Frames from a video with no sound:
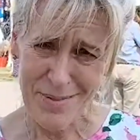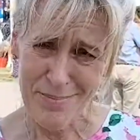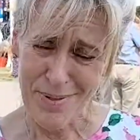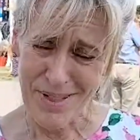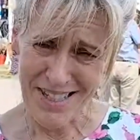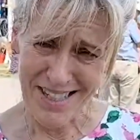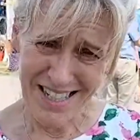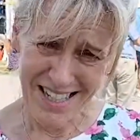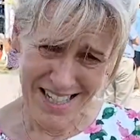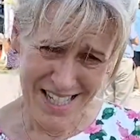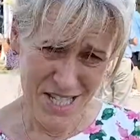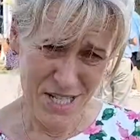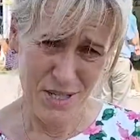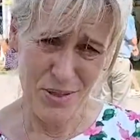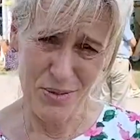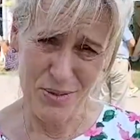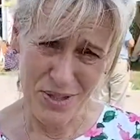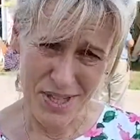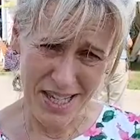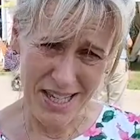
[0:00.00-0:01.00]
but I
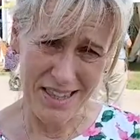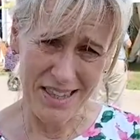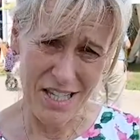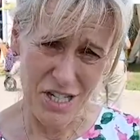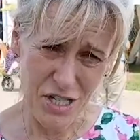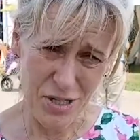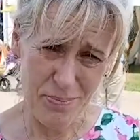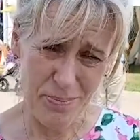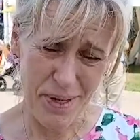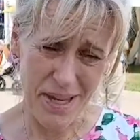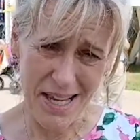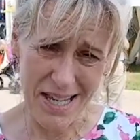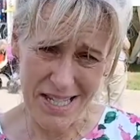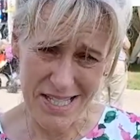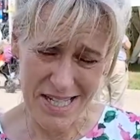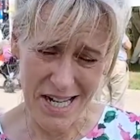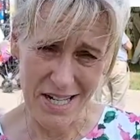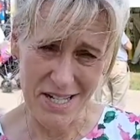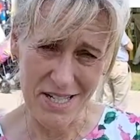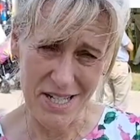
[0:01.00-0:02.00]
still think they should be
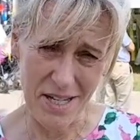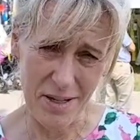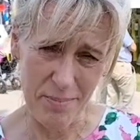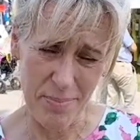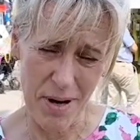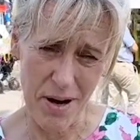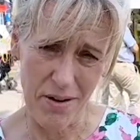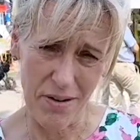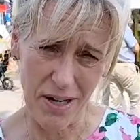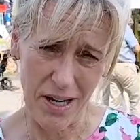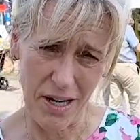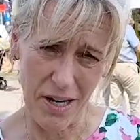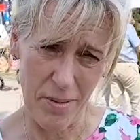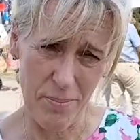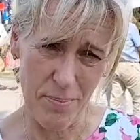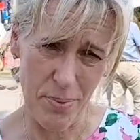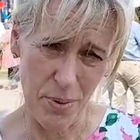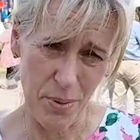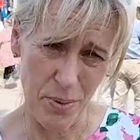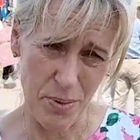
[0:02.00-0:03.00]
extending parallel
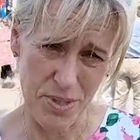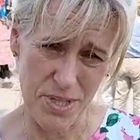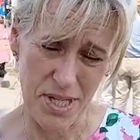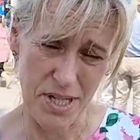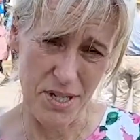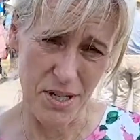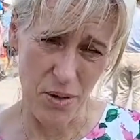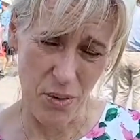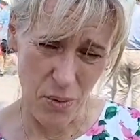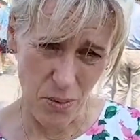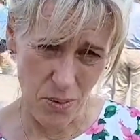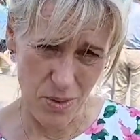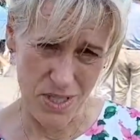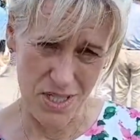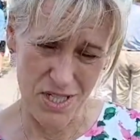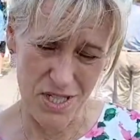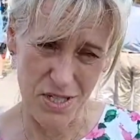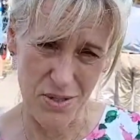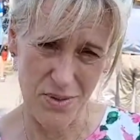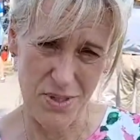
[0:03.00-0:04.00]
imports in
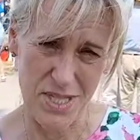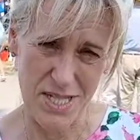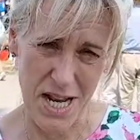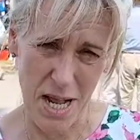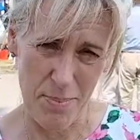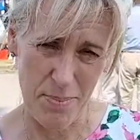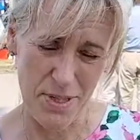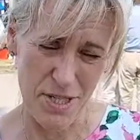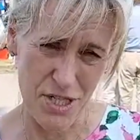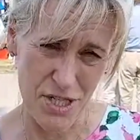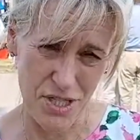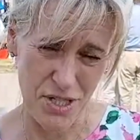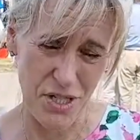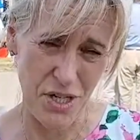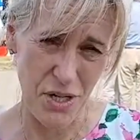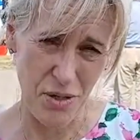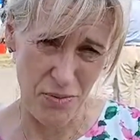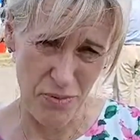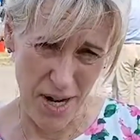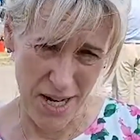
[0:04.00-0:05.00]
order to establish the
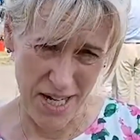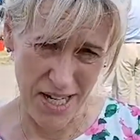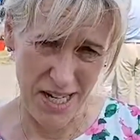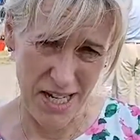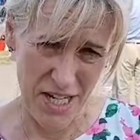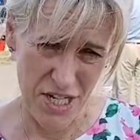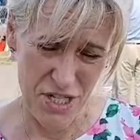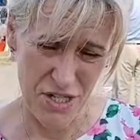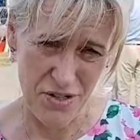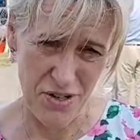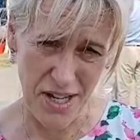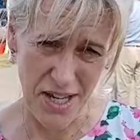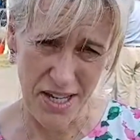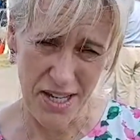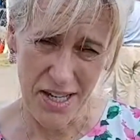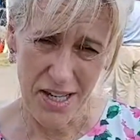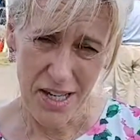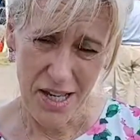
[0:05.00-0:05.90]
new regulatory